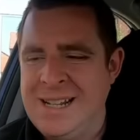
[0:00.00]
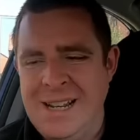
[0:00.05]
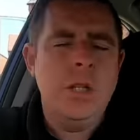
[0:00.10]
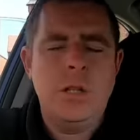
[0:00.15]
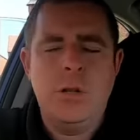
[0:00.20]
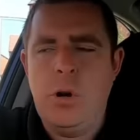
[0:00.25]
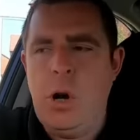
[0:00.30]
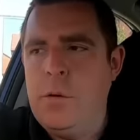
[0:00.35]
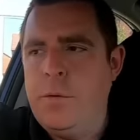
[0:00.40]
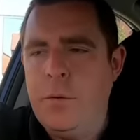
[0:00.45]

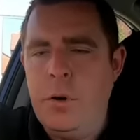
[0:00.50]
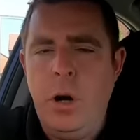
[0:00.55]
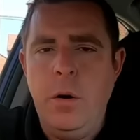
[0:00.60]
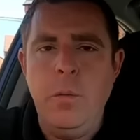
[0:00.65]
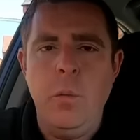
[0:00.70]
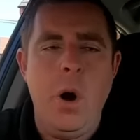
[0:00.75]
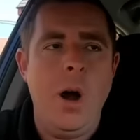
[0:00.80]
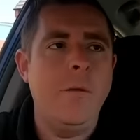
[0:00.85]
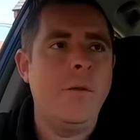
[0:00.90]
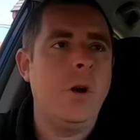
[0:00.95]
So overall,
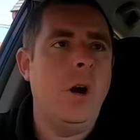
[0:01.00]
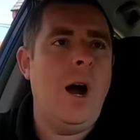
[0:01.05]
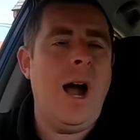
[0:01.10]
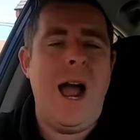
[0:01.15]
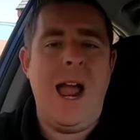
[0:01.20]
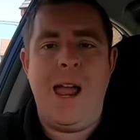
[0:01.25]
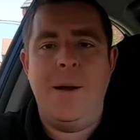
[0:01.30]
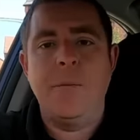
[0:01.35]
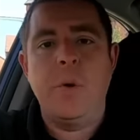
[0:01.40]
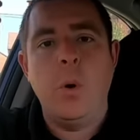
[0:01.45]
what I've got,
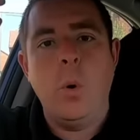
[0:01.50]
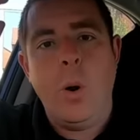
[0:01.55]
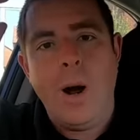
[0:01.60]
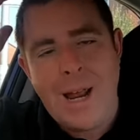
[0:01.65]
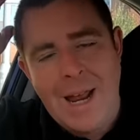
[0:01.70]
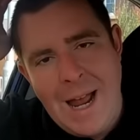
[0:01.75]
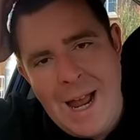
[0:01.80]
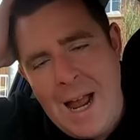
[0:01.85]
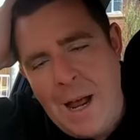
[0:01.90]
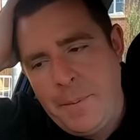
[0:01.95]
I am
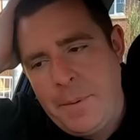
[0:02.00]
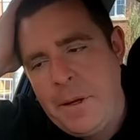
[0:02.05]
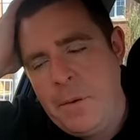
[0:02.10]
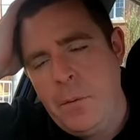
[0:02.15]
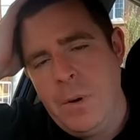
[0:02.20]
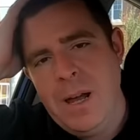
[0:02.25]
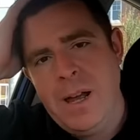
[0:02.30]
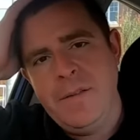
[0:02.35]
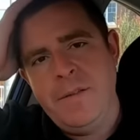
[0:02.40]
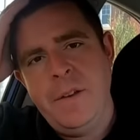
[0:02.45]
quite happy
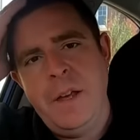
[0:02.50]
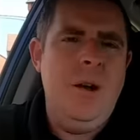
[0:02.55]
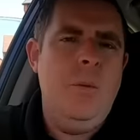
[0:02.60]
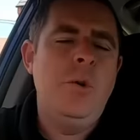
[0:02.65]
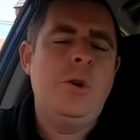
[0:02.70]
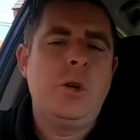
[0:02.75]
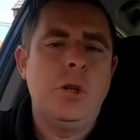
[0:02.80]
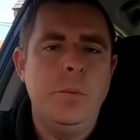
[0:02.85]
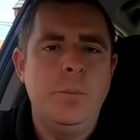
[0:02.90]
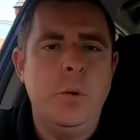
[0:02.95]
with.
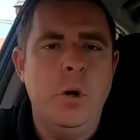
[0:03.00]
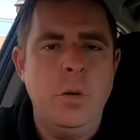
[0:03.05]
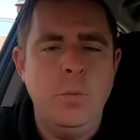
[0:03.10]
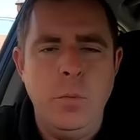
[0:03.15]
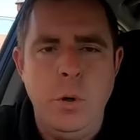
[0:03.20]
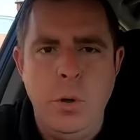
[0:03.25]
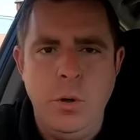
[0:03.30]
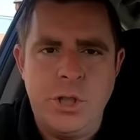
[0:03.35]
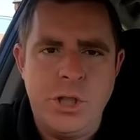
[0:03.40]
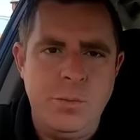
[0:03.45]
We could have bought
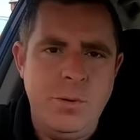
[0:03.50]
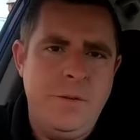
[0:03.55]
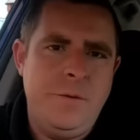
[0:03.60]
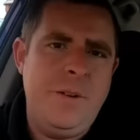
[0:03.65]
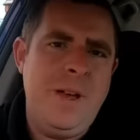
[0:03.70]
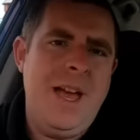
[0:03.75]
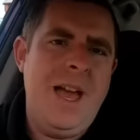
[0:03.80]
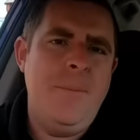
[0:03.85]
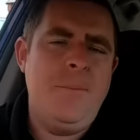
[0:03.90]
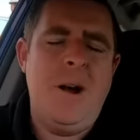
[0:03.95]
more, to be
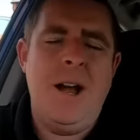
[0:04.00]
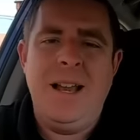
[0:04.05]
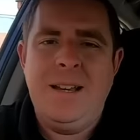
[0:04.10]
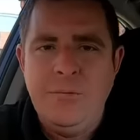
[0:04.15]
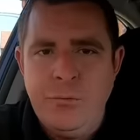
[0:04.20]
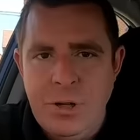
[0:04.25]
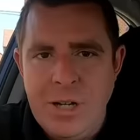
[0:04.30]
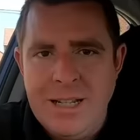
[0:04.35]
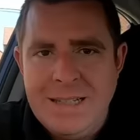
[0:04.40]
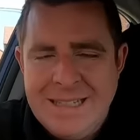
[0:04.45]
fair, but I
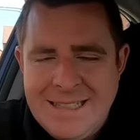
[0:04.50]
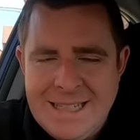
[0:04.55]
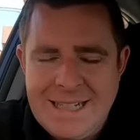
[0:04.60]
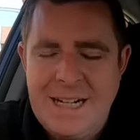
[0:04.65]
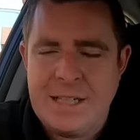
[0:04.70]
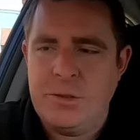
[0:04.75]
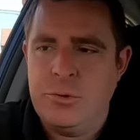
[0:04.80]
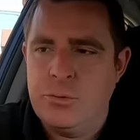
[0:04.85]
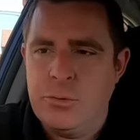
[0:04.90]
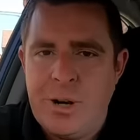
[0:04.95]
really did
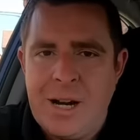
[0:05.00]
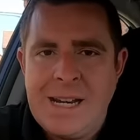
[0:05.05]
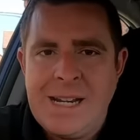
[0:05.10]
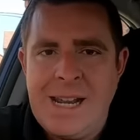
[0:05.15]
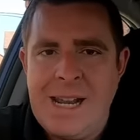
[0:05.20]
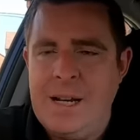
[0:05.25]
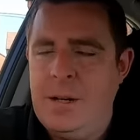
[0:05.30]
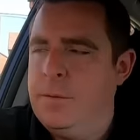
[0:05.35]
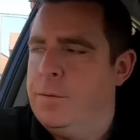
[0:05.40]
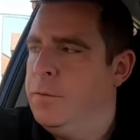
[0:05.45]
have to rein
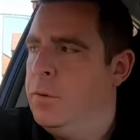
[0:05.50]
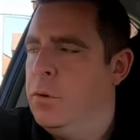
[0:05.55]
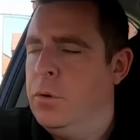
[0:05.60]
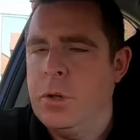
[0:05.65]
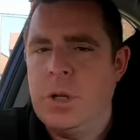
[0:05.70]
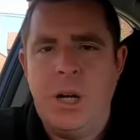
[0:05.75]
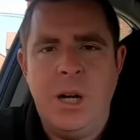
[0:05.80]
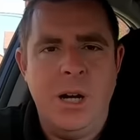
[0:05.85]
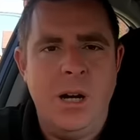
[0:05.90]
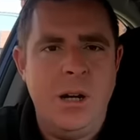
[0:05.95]
it in at four
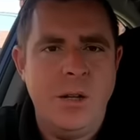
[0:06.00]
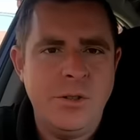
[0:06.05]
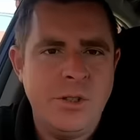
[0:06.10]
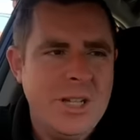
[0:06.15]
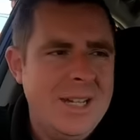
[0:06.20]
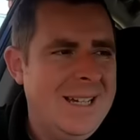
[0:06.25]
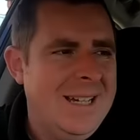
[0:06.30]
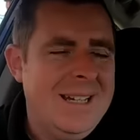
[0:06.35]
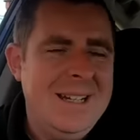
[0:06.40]
cars.